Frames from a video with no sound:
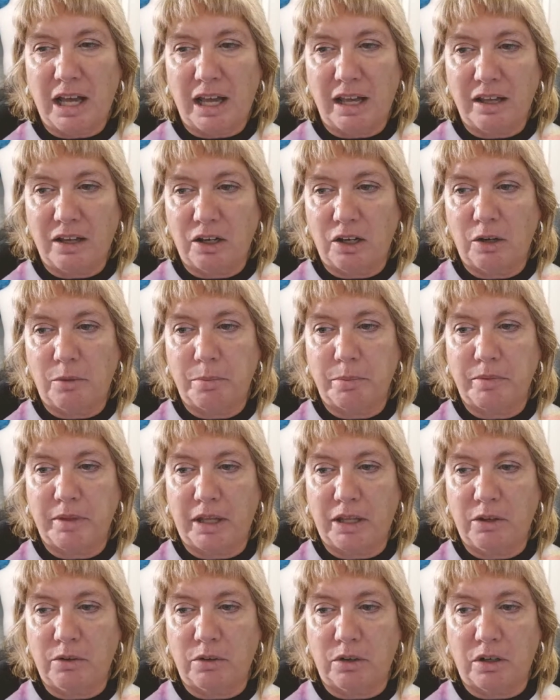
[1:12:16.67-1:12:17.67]
I hope
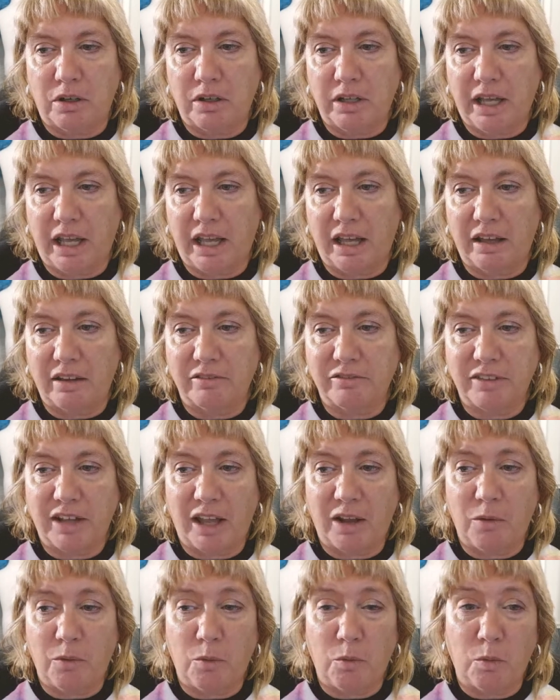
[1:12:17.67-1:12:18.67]
that you all have
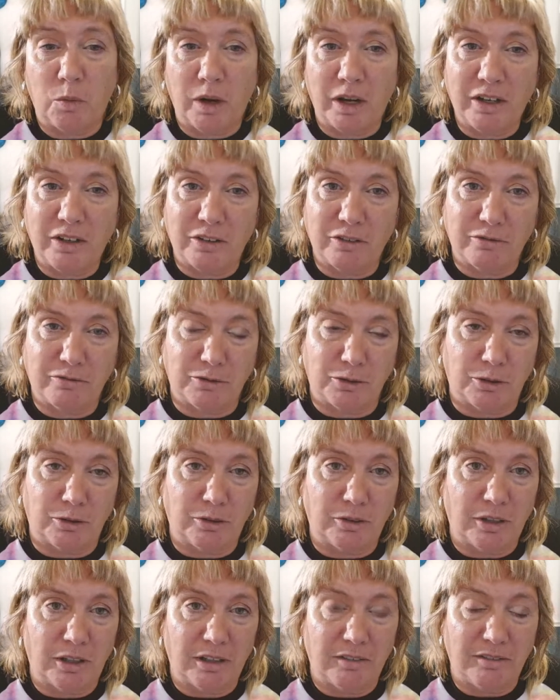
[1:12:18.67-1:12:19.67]
a
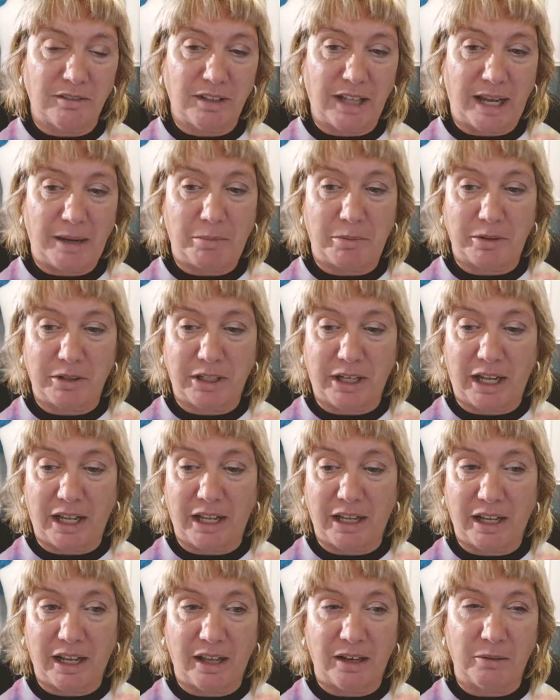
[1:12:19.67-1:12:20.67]
wonderful Labor
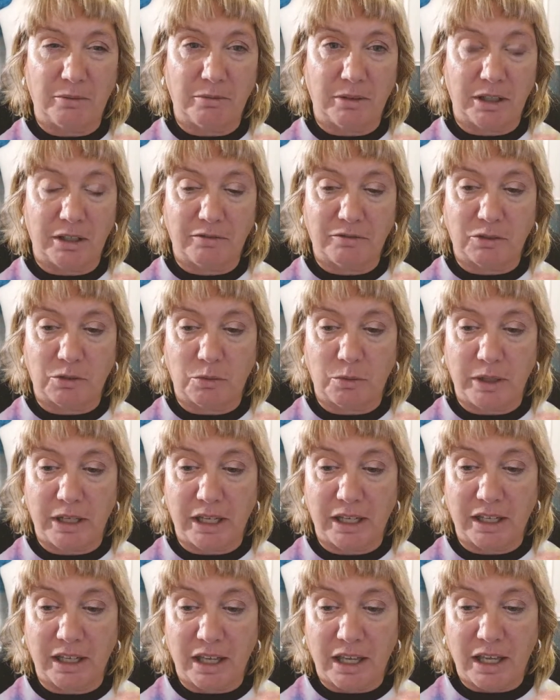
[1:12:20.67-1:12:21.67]
Day and a wonderful
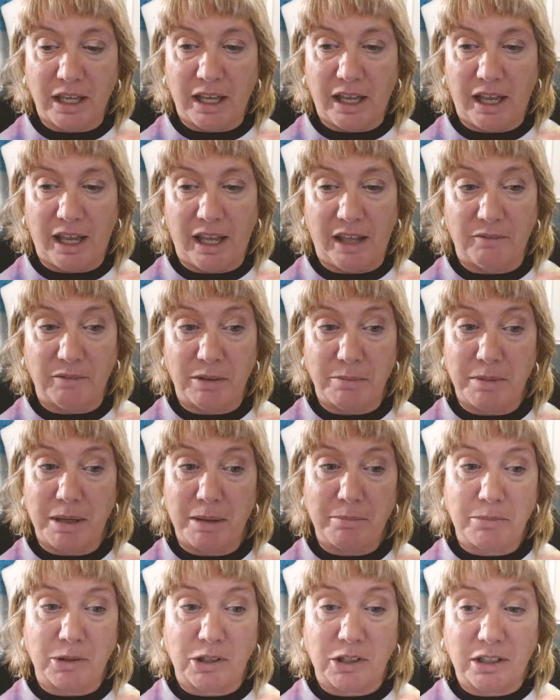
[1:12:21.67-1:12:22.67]
week. And
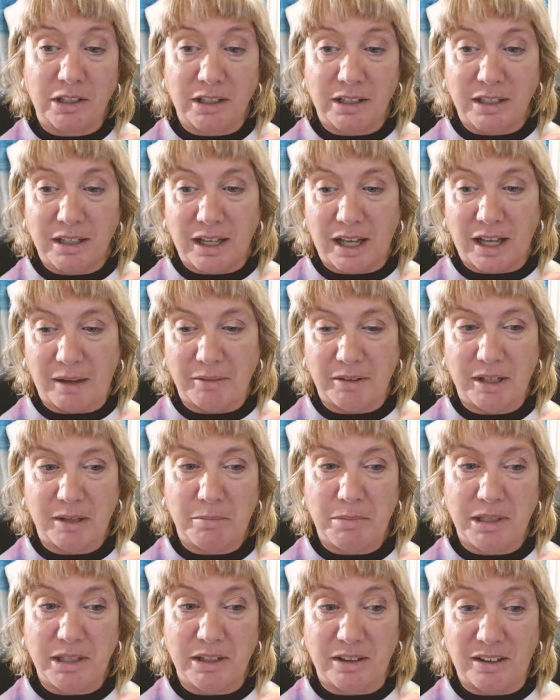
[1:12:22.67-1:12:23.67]
remember, I'm going to
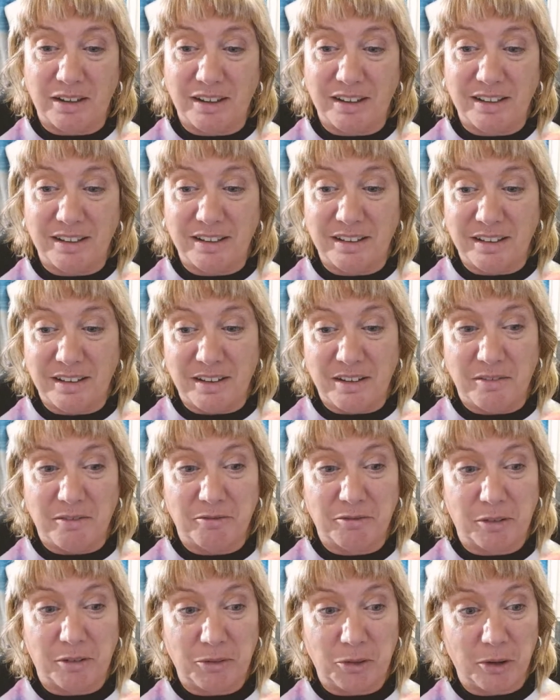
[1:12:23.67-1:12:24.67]
be on
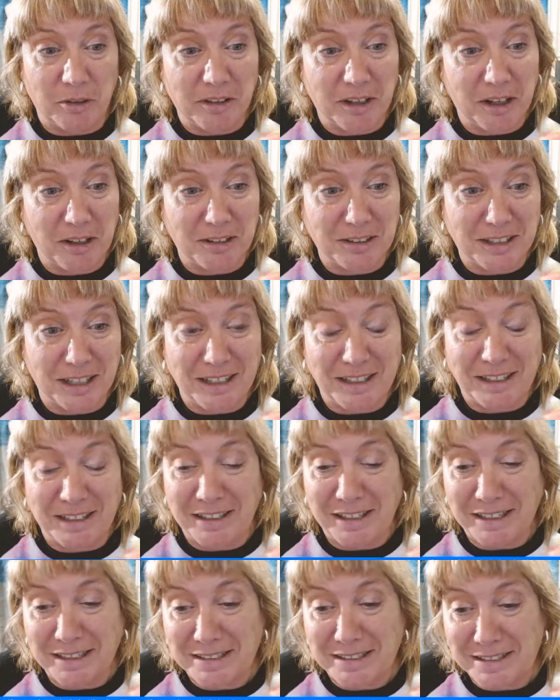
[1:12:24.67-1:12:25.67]
from North Carolina
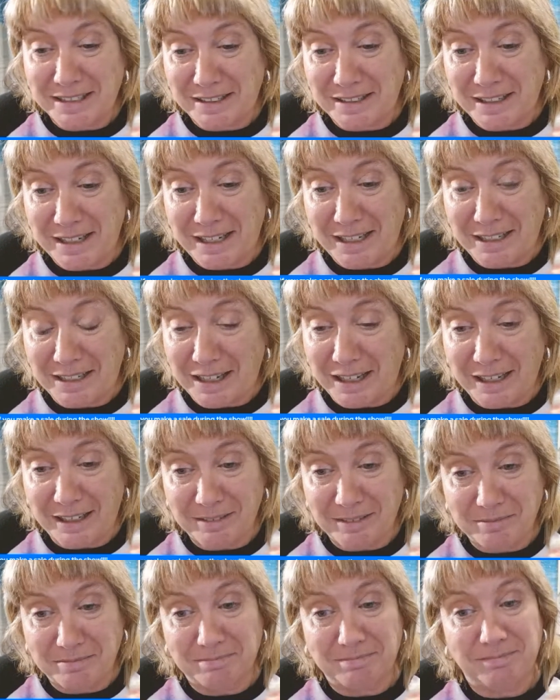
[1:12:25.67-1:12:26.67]
next Sunday
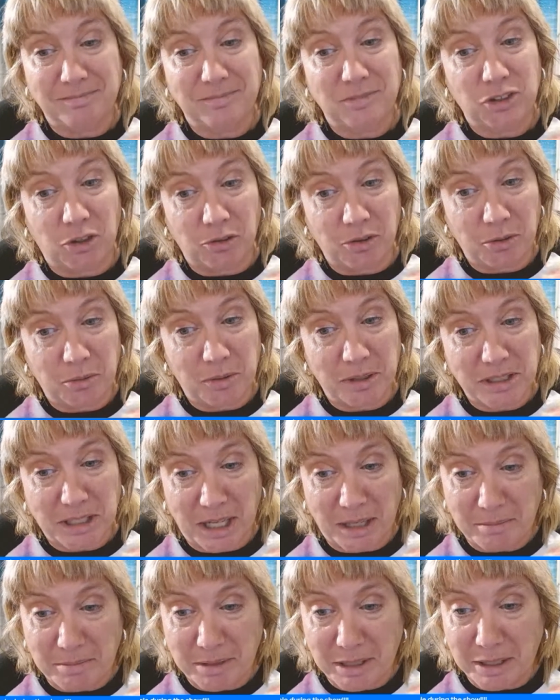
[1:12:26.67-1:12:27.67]
night. Don't know what
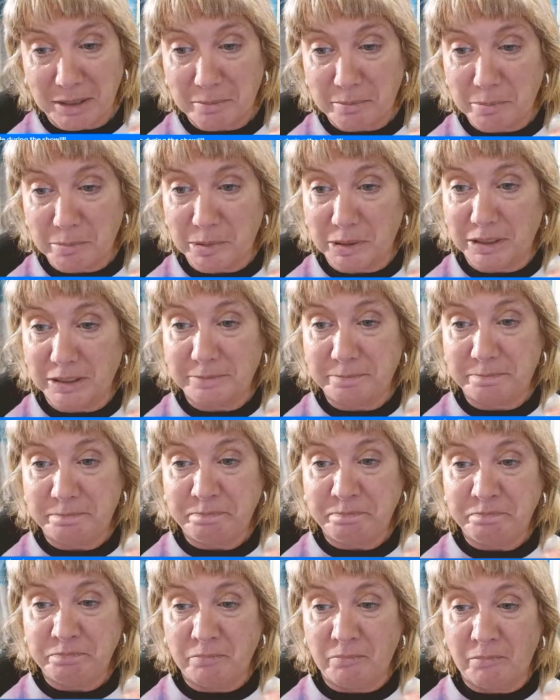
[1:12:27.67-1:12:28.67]
time yet, but
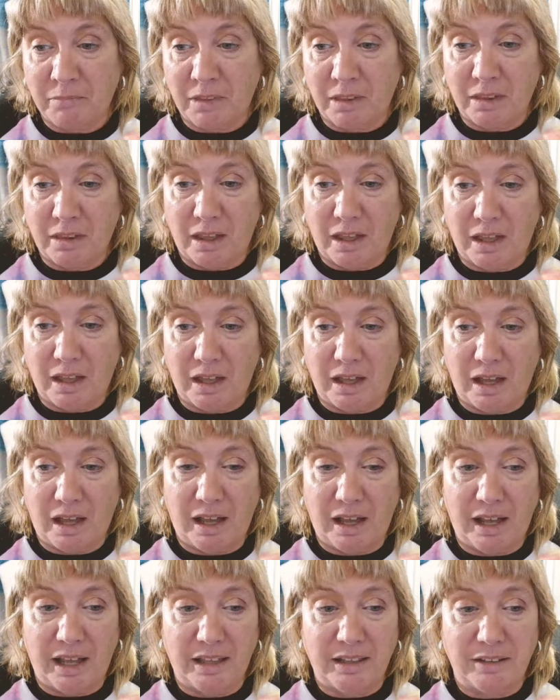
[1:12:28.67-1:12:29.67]

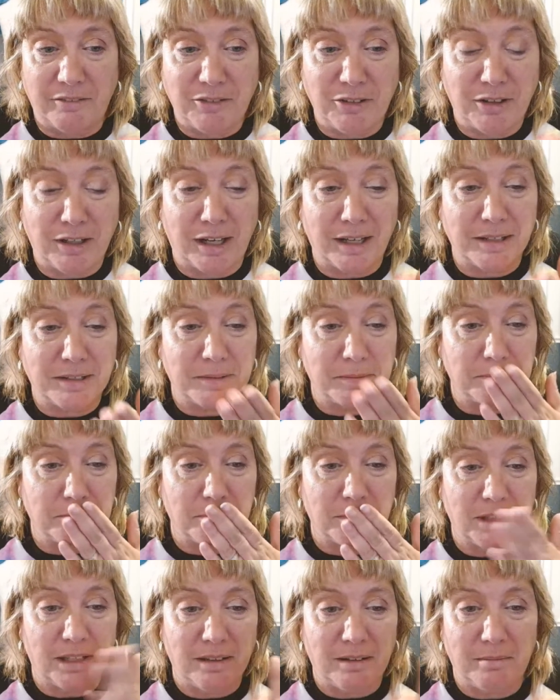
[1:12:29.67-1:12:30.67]
I love you guys.
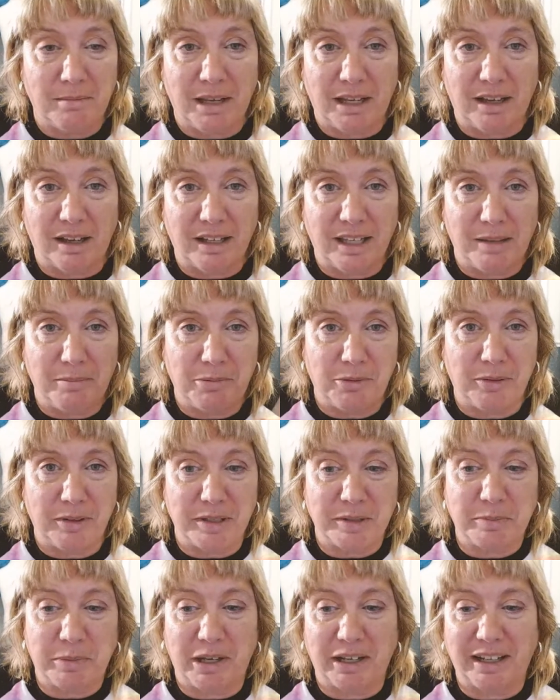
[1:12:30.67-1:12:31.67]
May God keep you in
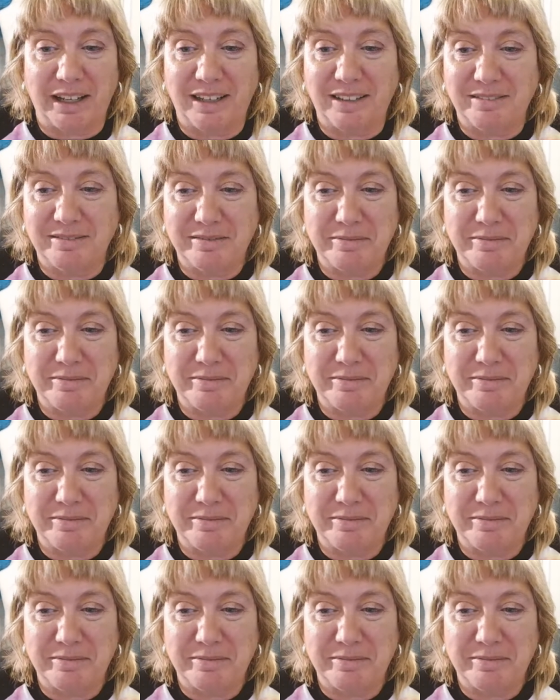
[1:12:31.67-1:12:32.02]
his pocket.